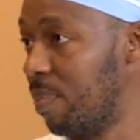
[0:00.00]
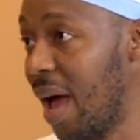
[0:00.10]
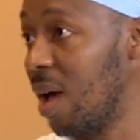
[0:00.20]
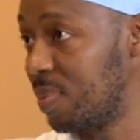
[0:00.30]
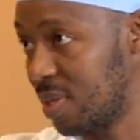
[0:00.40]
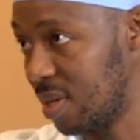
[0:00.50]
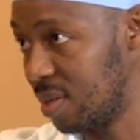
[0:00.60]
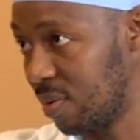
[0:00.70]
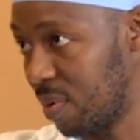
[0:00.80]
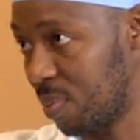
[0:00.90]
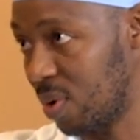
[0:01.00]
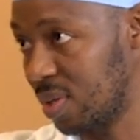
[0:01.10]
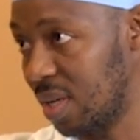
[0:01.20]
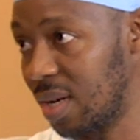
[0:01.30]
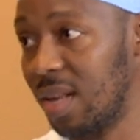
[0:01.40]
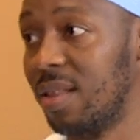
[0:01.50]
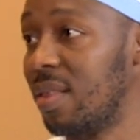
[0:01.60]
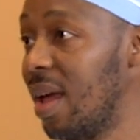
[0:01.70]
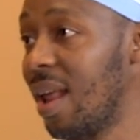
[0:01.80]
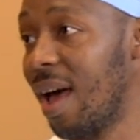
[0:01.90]
biopsies of the prostate uh -huh.
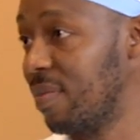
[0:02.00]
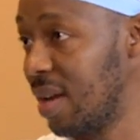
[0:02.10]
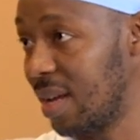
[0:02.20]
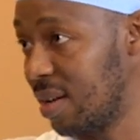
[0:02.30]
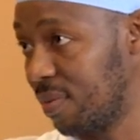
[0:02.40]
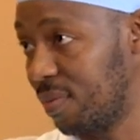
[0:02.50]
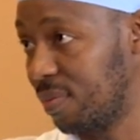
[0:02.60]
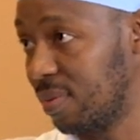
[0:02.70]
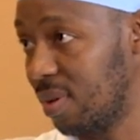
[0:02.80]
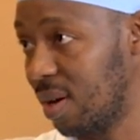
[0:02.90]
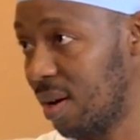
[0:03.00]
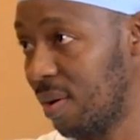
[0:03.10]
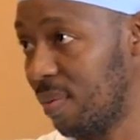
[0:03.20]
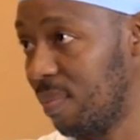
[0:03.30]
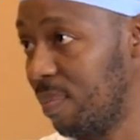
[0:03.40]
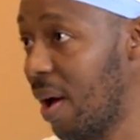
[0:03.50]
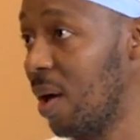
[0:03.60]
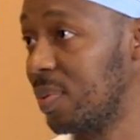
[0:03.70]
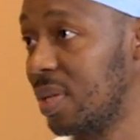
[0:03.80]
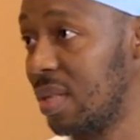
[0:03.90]
and then have a negative um,
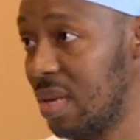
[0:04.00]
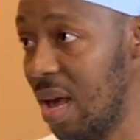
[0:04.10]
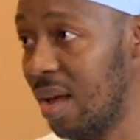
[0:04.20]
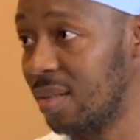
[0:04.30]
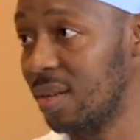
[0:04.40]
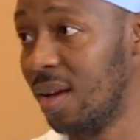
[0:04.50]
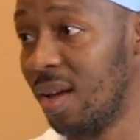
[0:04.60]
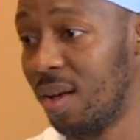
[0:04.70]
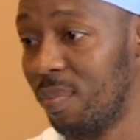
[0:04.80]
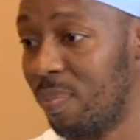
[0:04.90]
biopsy in the end. Okay.